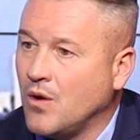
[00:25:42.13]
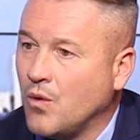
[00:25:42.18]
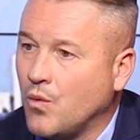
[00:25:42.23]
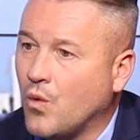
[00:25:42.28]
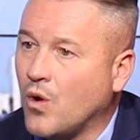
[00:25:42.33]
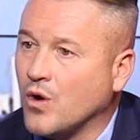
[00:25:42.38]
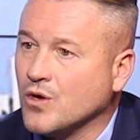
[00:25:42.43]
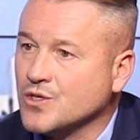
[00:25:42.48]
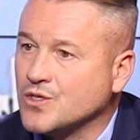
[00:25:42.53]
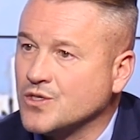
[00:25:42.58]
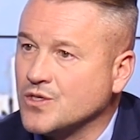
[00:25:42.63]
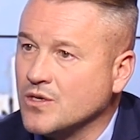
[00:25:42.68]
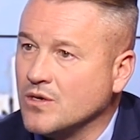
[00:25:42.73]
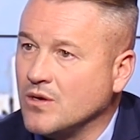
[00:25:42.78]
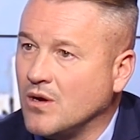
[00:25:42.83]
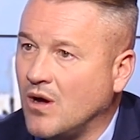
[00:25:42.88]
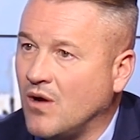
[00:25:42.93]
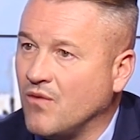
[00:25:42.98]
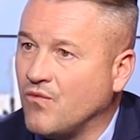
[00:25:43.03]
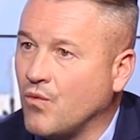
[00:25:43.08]
was
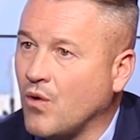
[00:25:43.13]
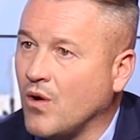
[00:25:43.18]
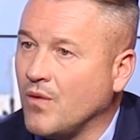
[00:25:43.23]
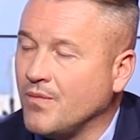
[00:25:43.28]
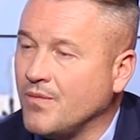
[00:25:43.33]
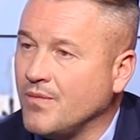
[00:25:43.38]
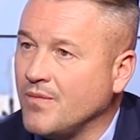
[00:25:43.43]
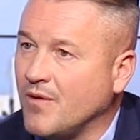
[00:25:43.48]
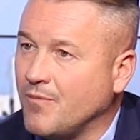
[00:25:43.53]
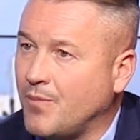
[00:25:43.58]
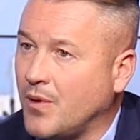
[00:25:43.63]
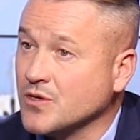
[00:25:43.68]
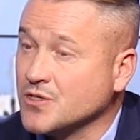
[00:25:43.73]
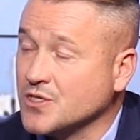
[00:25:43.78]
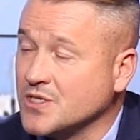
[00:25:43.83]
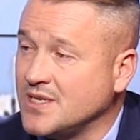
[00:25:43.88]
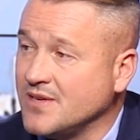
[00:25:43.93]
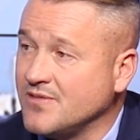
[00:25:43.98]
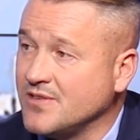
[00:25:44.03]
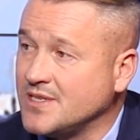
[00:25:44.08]
of one
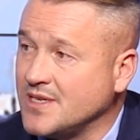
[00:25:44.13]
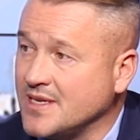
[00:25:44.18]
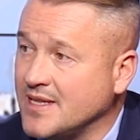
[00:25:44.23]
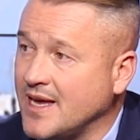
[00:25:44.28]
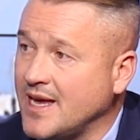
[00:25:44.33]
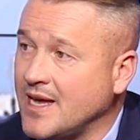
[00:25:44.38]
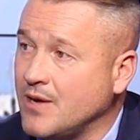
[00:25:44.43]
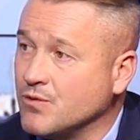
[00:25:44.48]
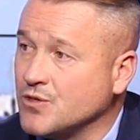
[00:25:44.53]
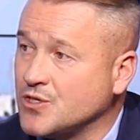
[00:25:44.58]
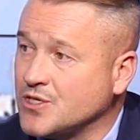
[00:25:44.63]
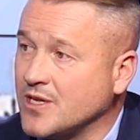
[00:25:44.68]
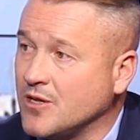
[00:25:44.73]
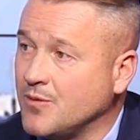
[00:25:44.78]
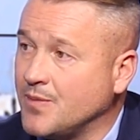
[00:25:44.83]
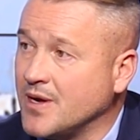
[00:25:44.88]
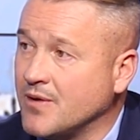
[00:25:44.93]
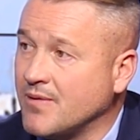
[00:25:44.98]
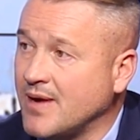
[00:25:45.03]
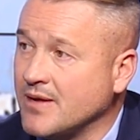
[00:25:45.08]
positivity, that he would still
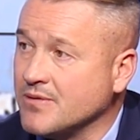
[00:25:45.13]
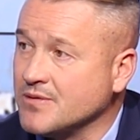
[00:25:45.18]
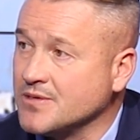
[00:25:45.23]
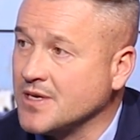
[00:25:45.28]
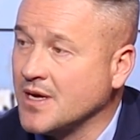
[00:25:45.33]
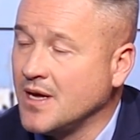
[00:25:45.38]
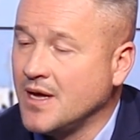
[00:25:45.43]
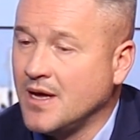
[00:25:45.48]
be around.